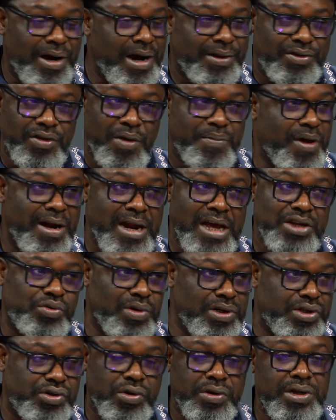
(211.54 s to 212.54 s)
to be honest
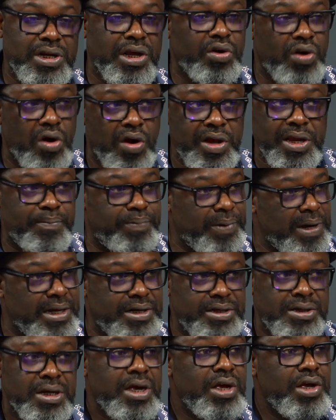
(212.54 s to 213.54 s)
with you, the role he
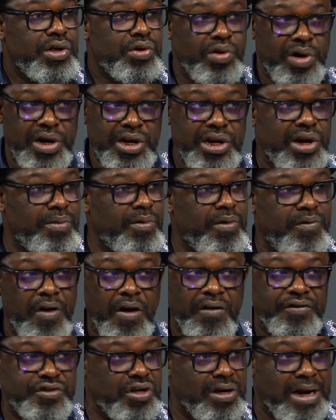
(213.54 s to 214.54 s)
played during the removal
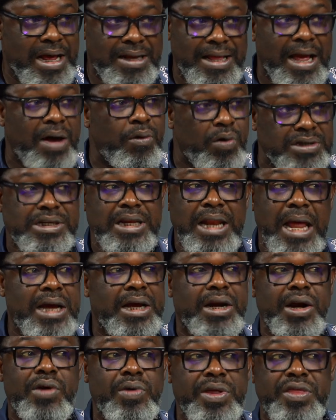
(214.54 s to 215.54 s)
of Jonathan, I was still
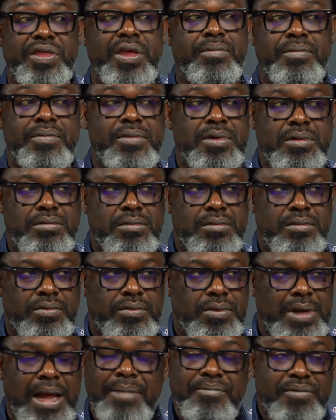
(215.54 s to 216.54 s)
angry with him.
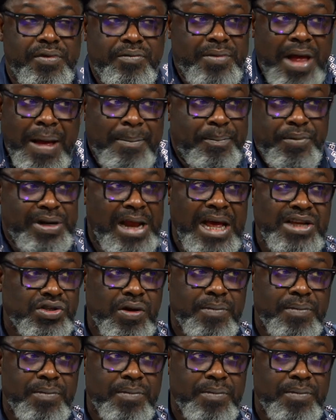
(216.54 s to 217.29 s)
That's on